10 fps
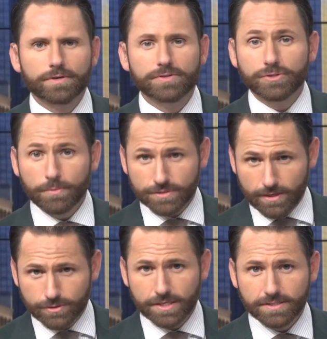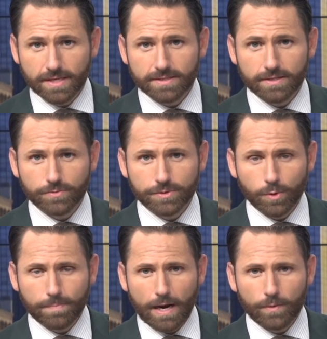Consumers Energy says it has
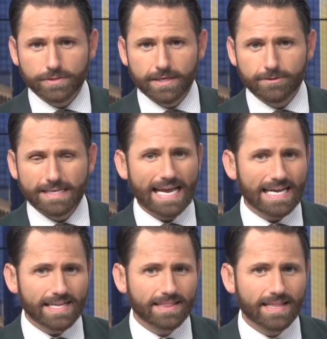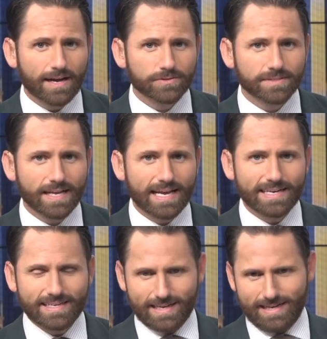restored power to nearly 80%.
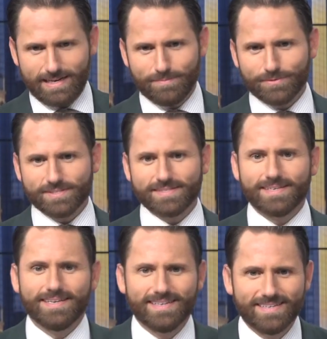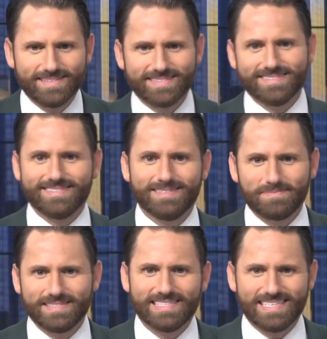
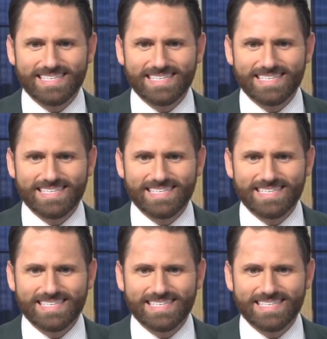Oopsie.